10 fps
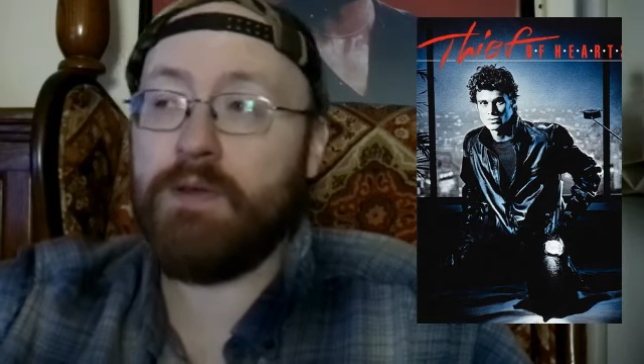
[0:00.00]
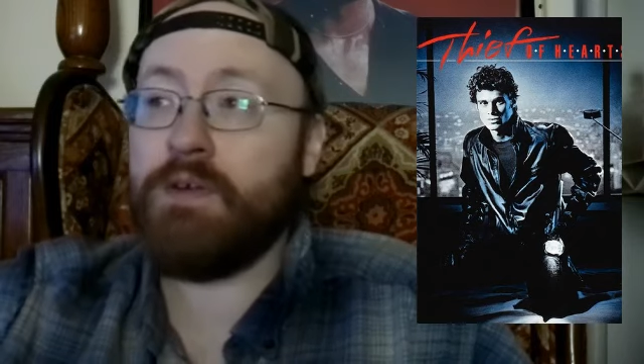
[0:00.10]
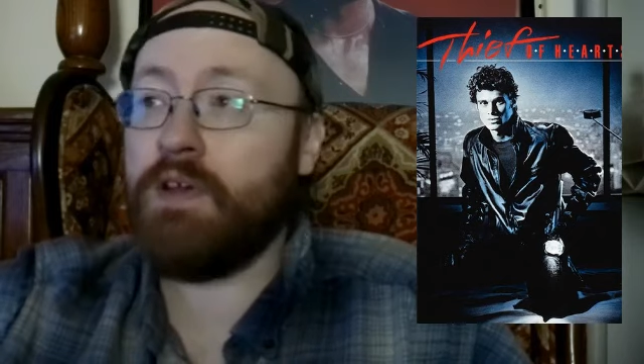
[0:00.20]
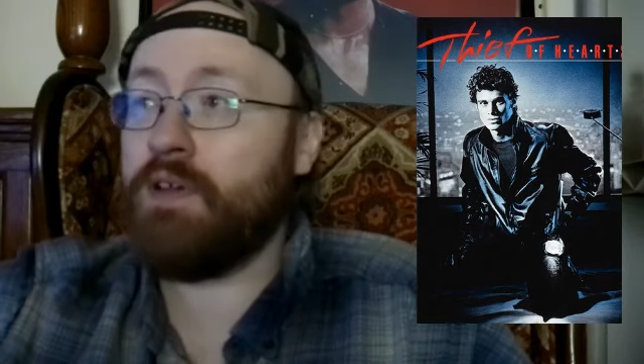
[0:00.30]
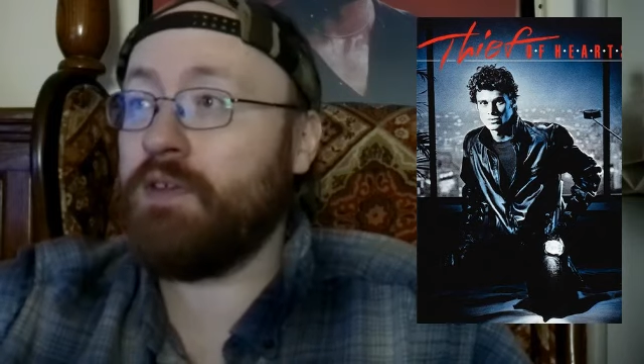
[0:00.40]

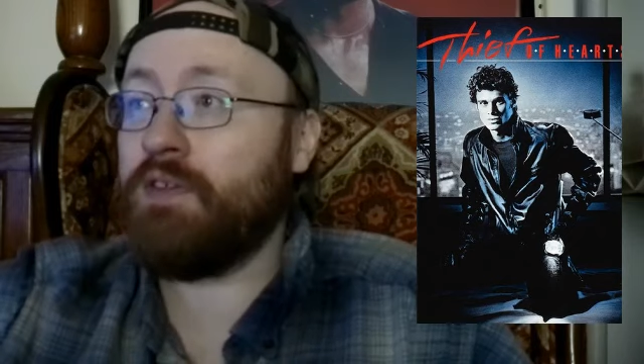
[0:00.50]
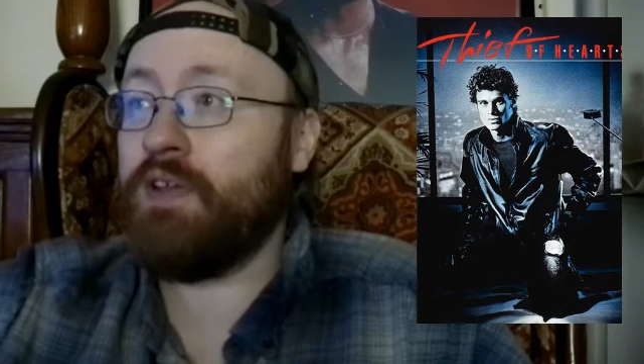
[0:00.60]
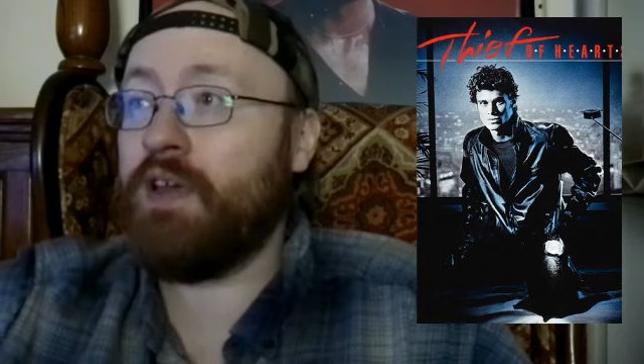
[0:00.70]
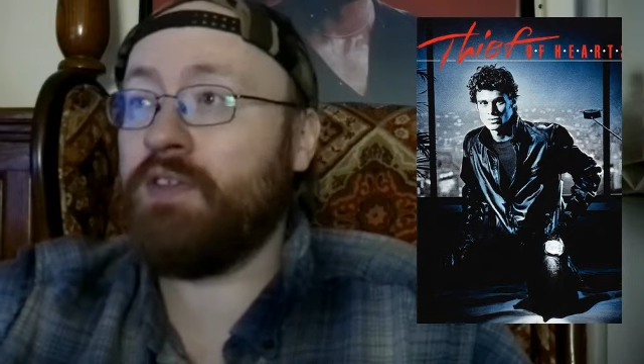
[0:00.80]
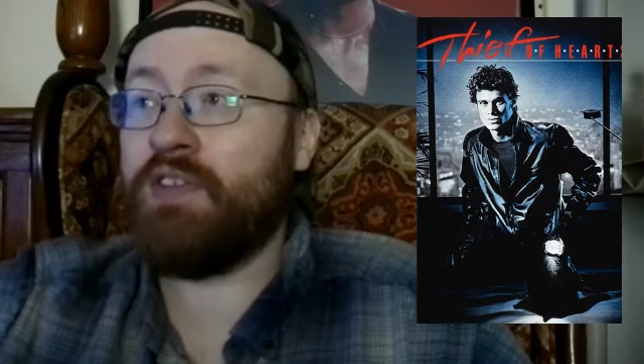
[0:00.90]
Because
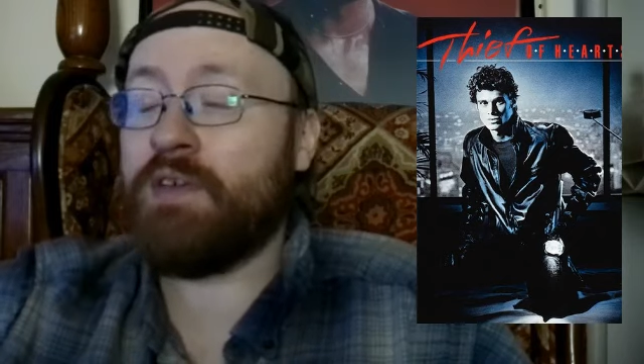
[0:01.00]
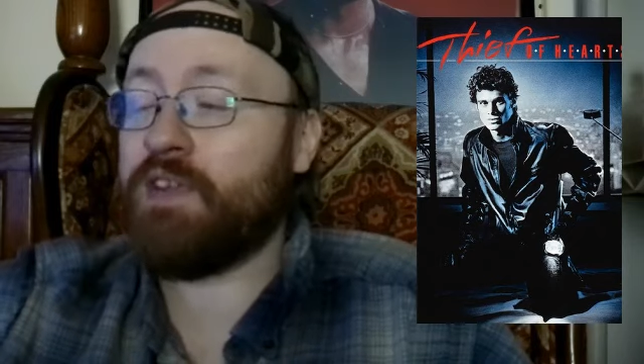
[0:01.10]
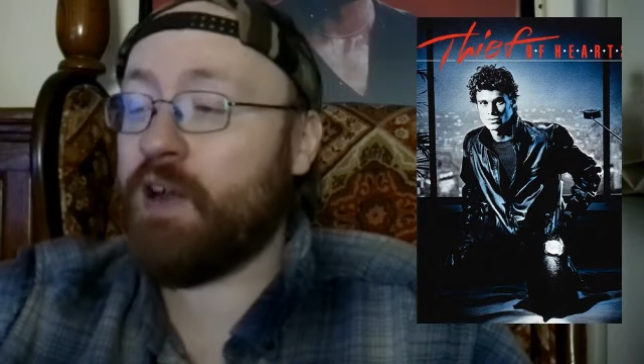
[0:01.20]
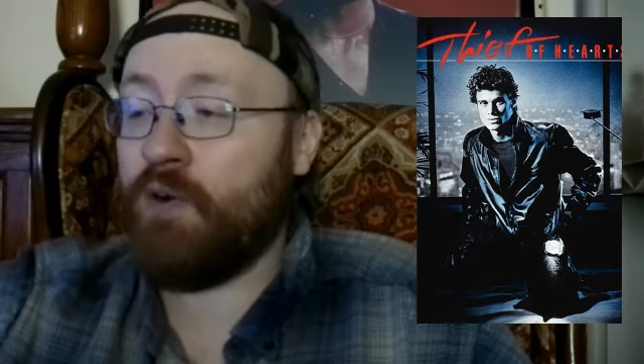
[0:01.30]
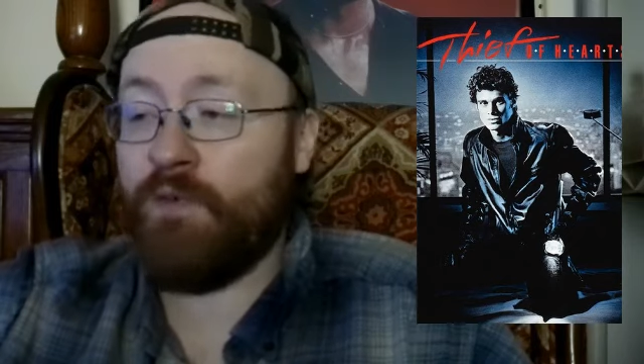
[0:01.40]
it's
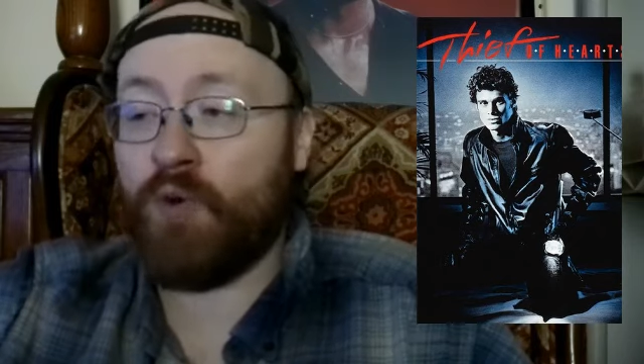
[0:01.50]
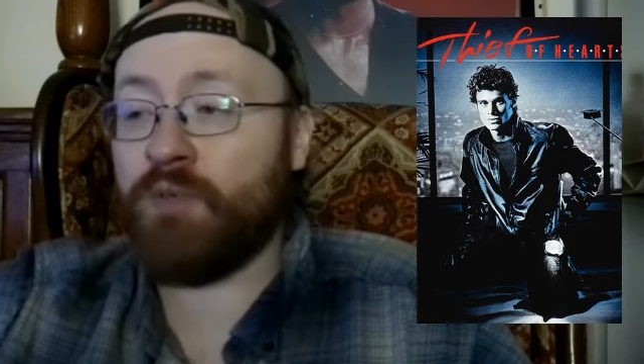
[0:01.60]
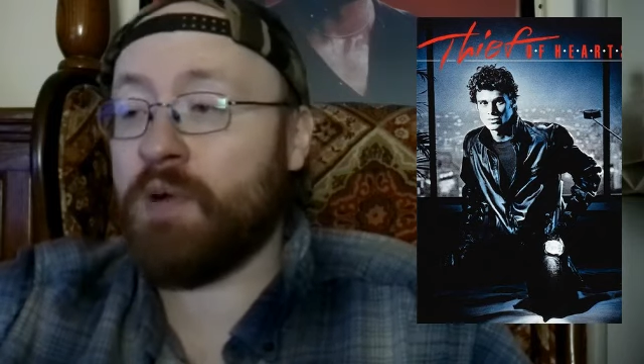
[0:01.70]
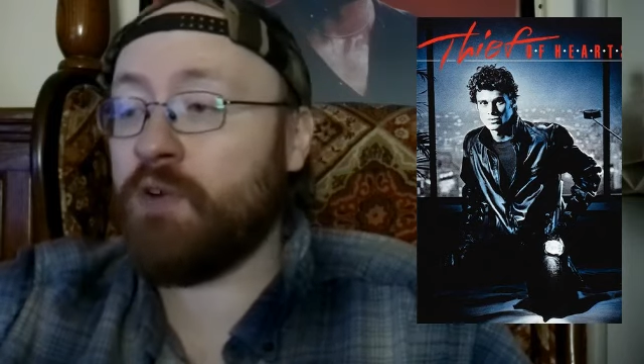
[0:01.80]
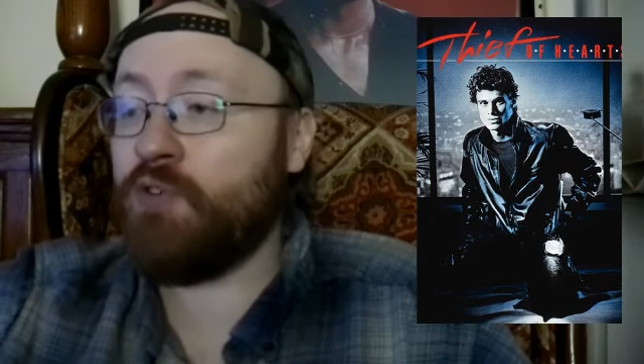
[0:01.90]
definitely Harold
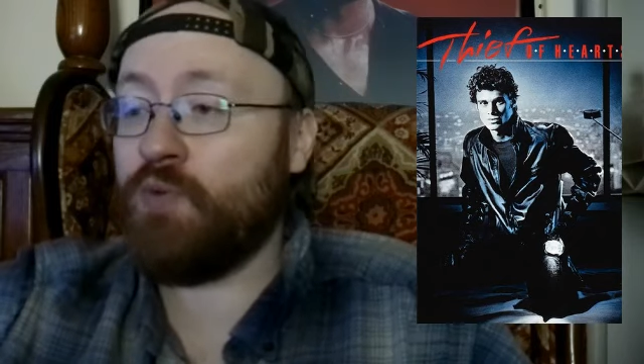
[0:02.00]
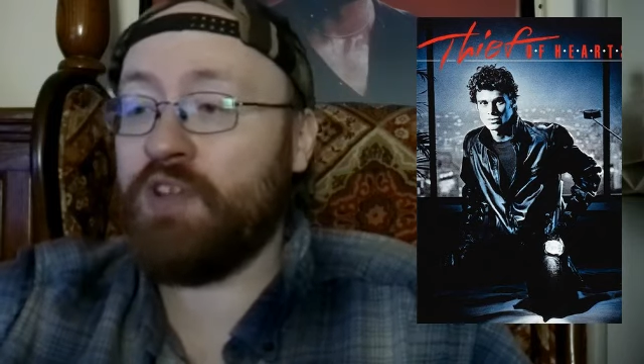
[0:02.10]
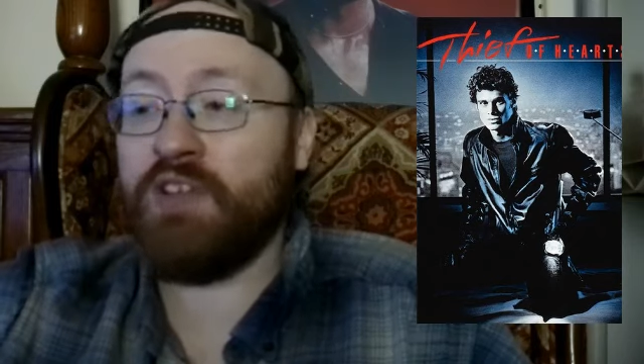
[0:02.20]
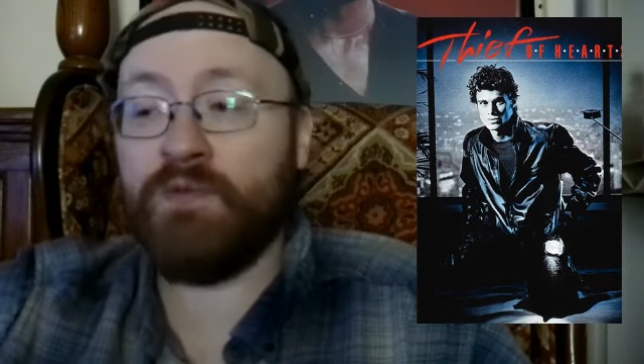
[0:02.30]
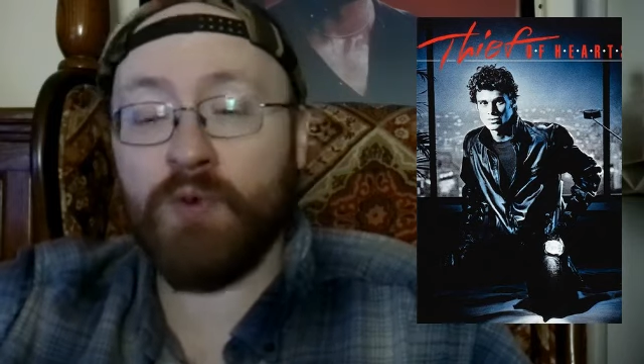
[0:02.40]
Faltermeyer doing
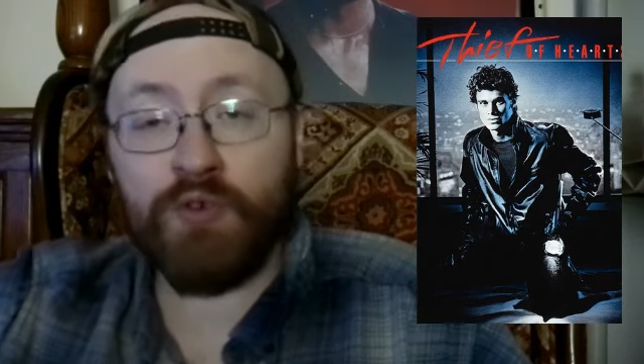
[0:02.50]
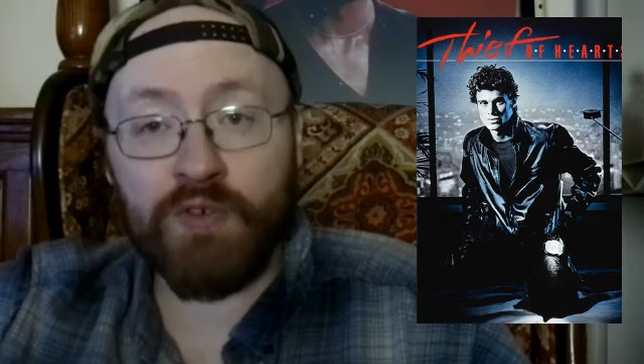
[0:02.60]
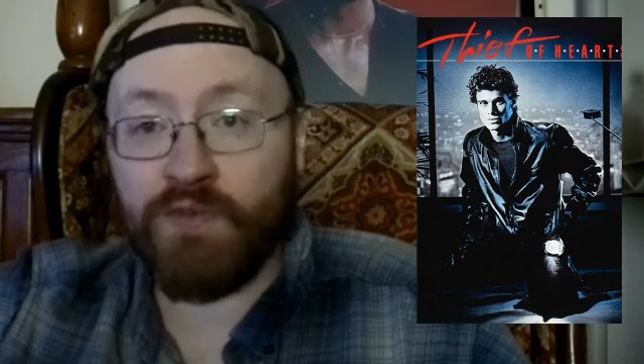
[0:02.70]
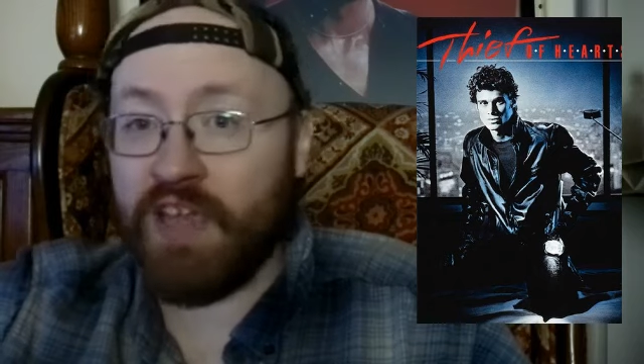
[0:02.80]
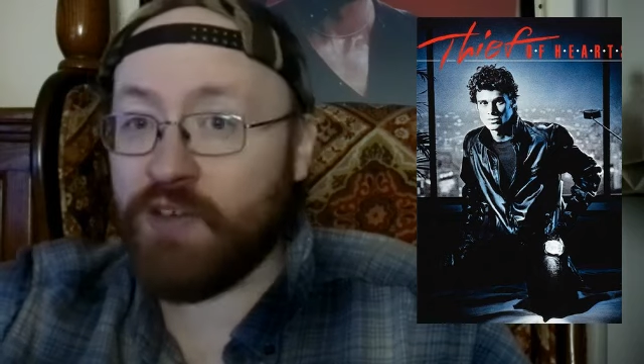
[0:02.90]
his version
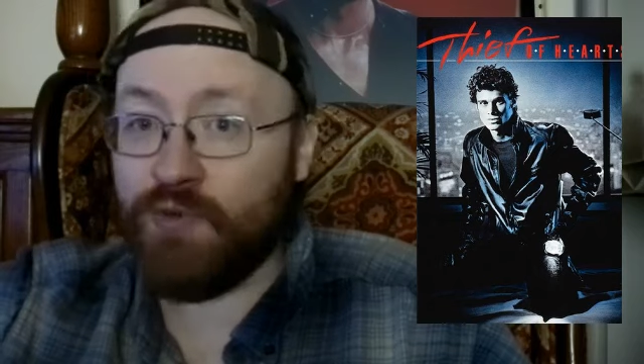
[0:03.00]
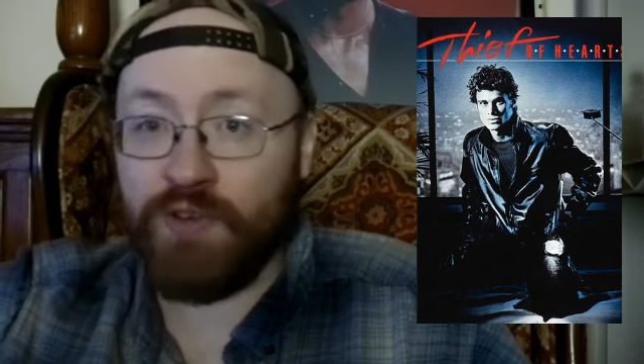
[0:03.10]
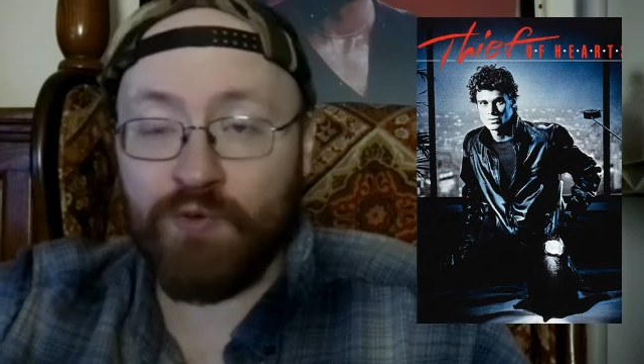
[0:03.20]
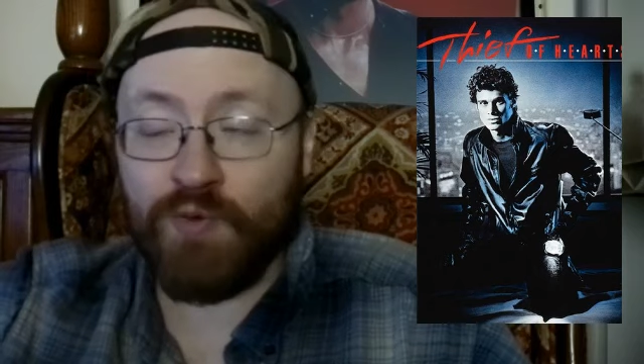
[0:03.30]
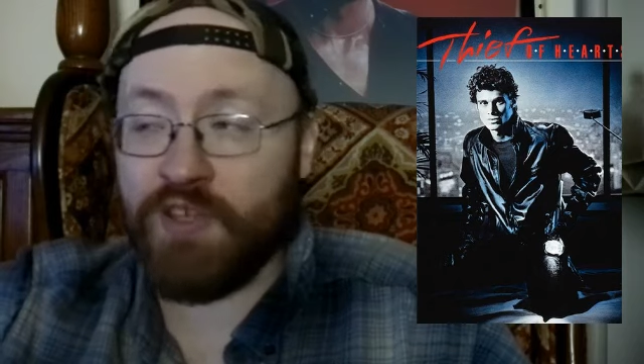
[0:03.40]
of
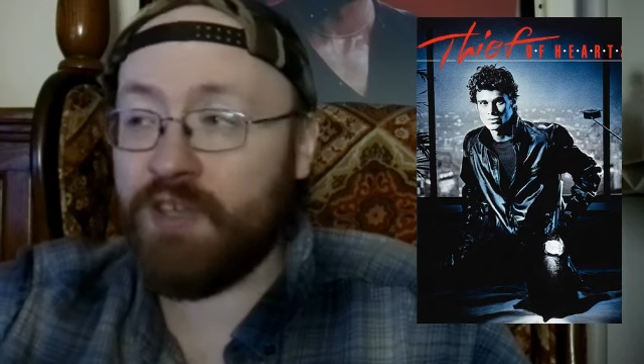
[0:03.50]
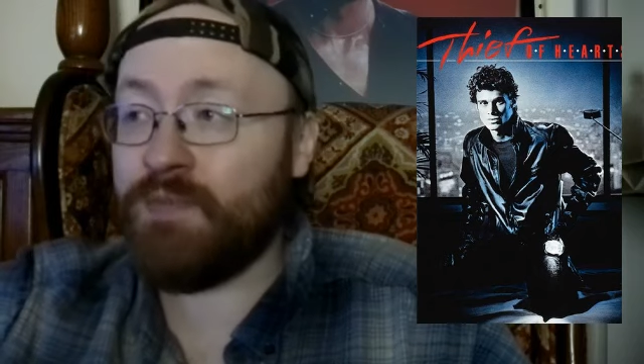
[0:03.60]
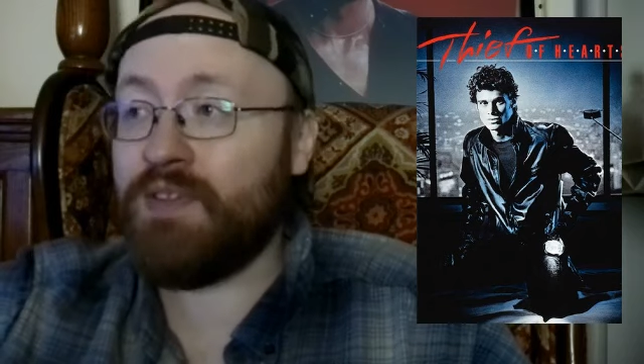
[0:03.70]
Tangerine Dream.